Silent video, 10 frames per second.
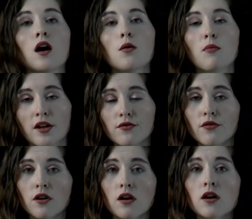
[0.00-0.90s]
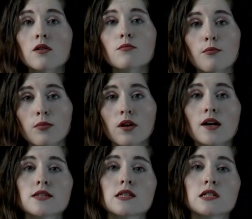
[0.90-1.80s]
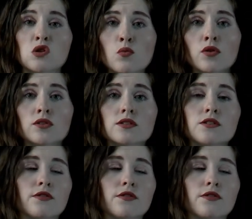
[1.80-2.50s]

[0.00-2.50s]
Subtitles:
By far plus a superlative